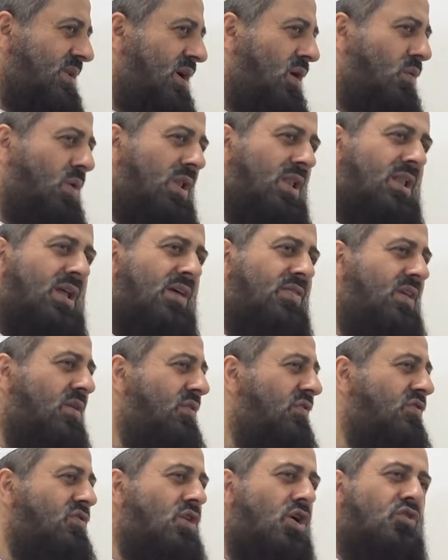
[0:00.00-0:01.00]
Oh Allah, there
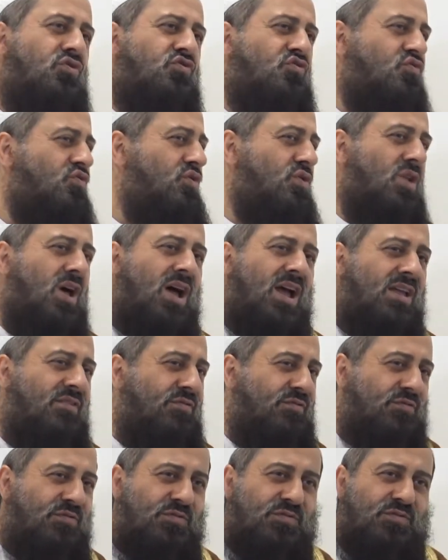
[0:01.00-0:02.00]
is no true
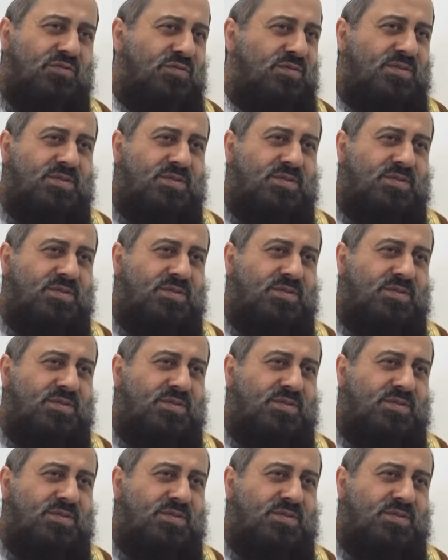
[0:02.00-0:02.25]
life